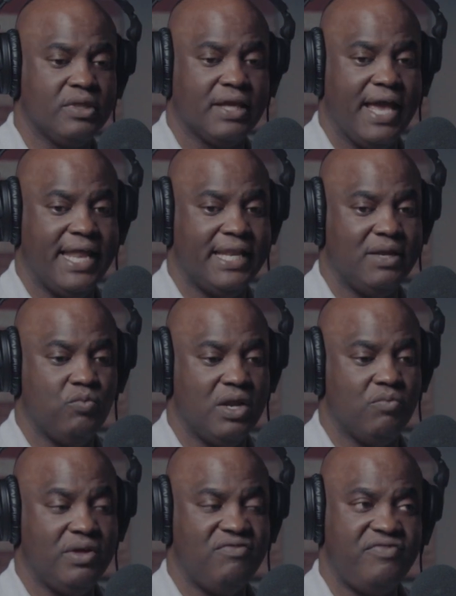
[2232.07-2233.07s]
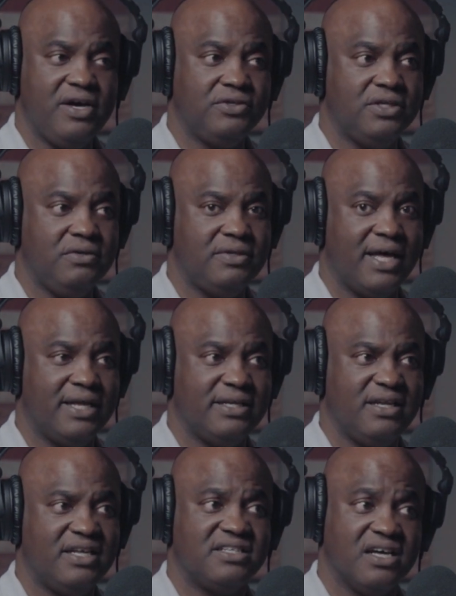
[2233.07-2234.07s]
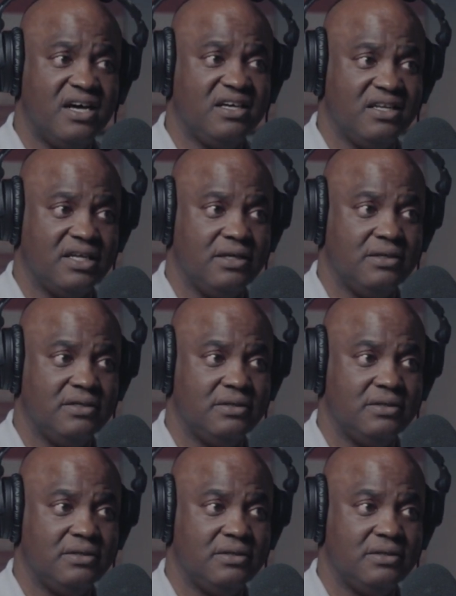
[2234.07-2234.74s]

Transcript: And when we fail to do that, it's ugly.